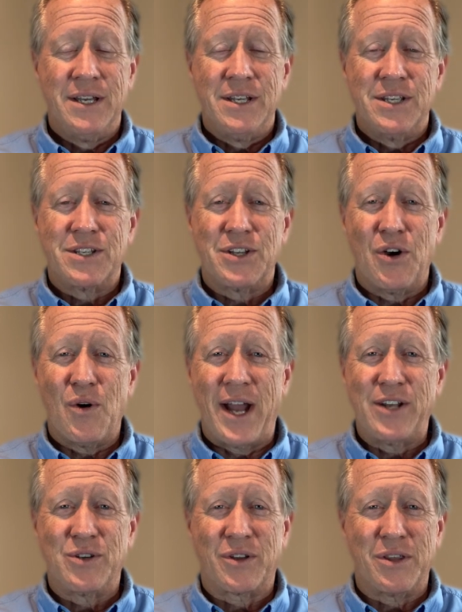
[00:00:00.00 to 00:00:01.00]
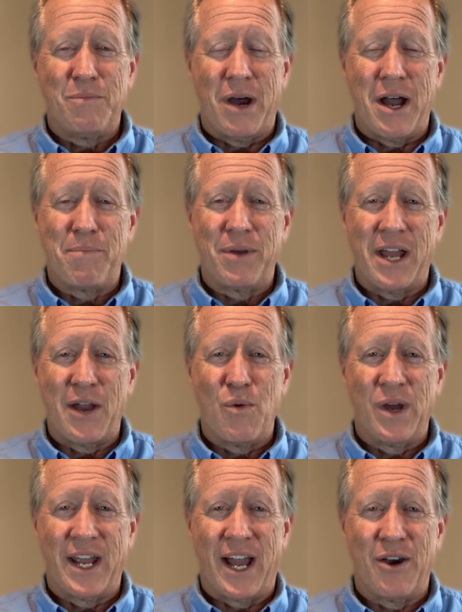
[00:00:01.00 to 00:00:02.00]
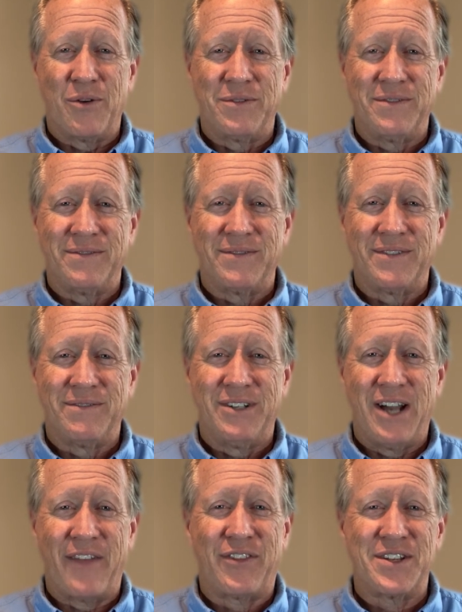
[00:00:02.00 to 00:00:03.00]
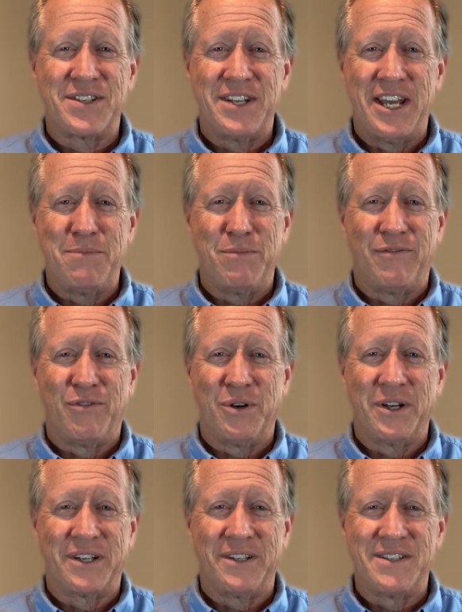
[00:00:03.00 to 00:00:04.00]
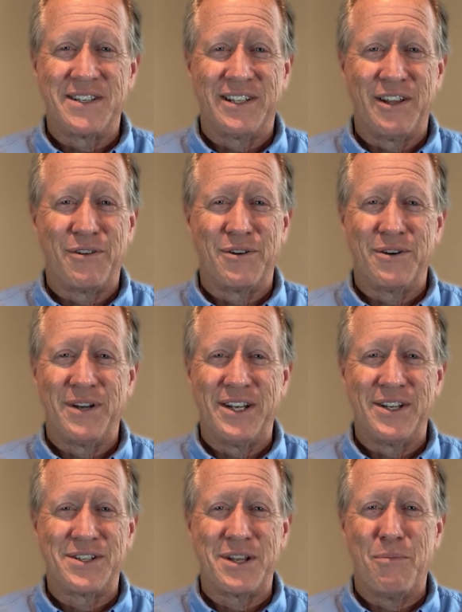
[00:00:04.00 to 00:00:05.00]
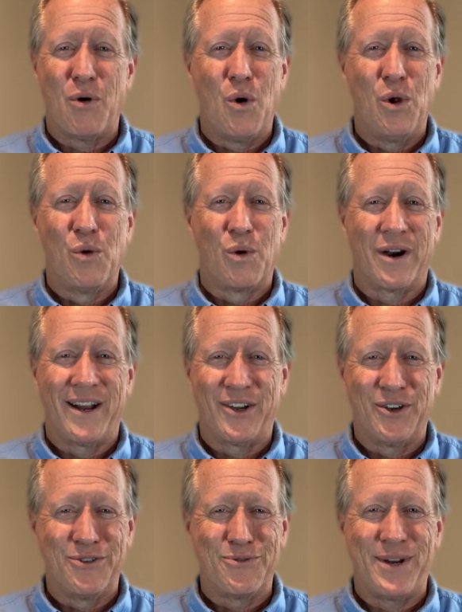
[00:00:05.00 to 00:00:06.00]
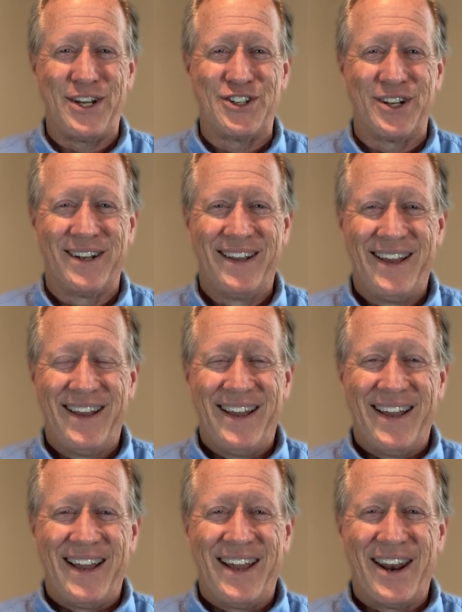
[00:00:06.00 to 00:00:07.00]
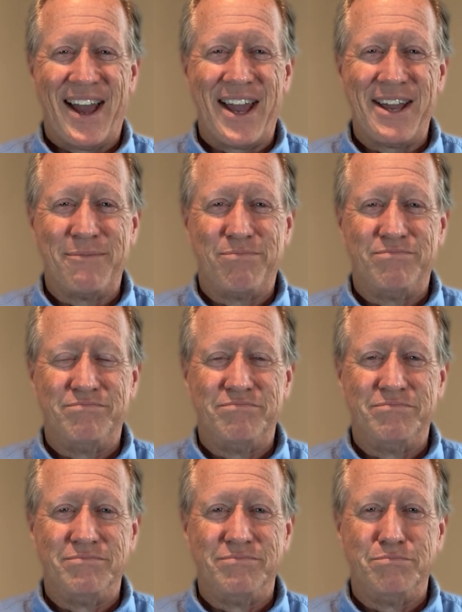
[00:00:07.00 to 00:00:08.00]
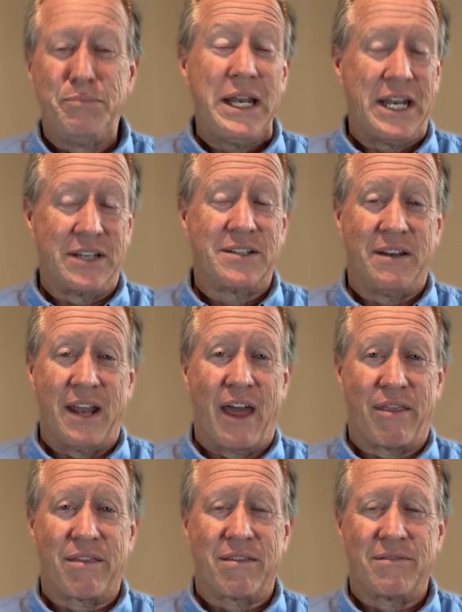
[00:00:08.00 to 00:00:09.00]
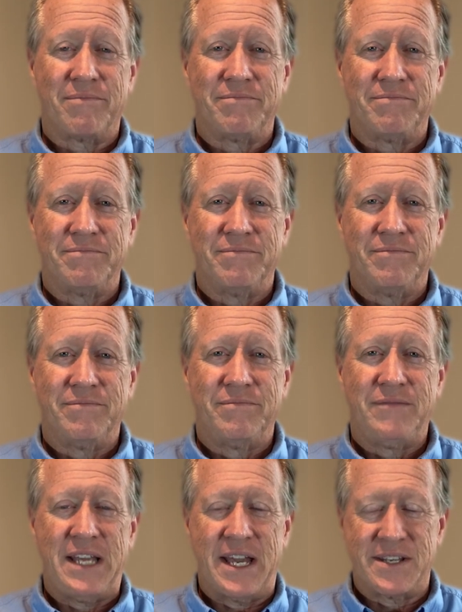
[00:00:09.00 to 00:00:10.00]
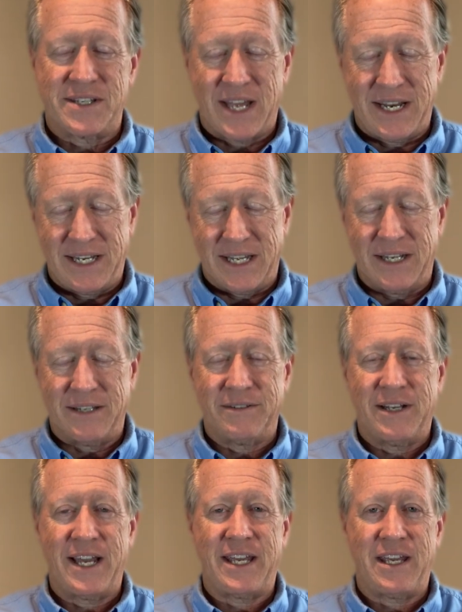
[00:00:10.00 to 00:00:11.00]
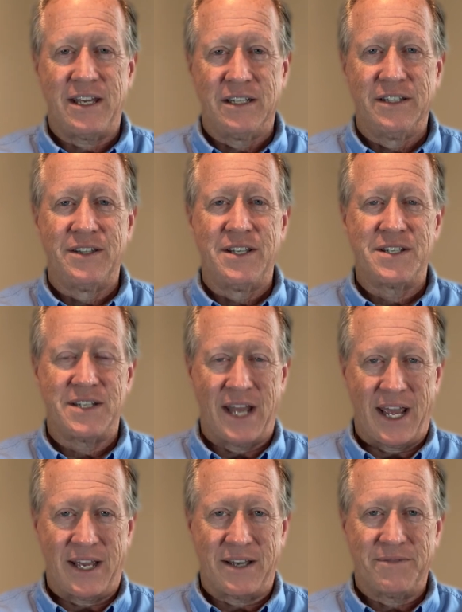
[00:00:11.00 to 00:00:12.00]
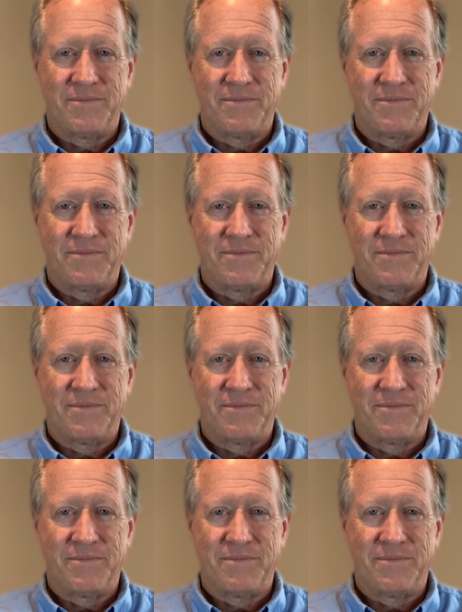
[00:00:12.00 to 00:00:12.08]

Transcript: So I took the mop and I went out and got the snake before it could slither into some hole where I couldn't reach it, and I beat it to death. Yes, I did. I killed the snake.